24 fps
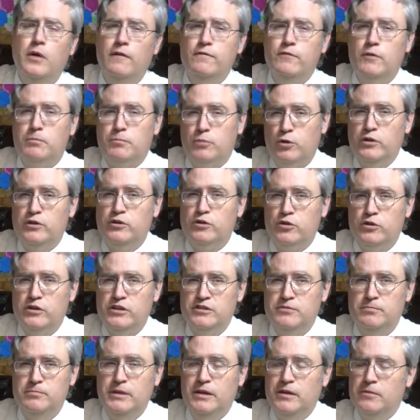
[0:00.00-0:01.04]
the printer is
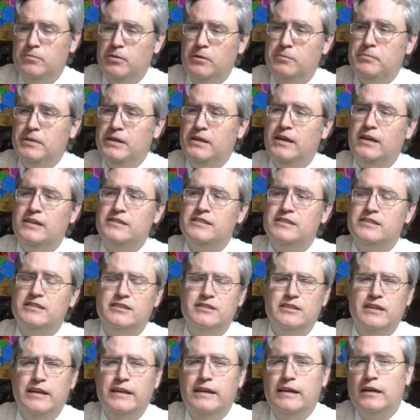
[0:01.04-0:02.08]
big, but because it's
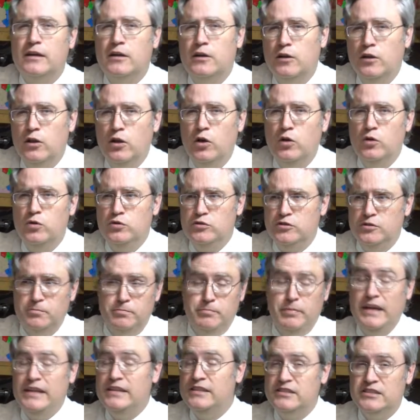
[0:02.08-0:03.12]
an enclosed
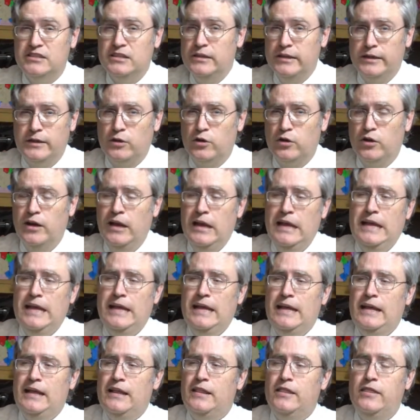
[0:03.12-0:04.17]
bed slinger,
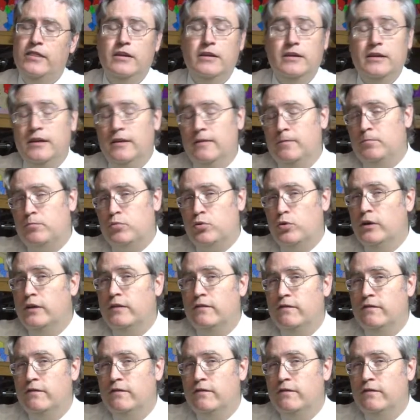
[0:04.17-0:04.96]
the print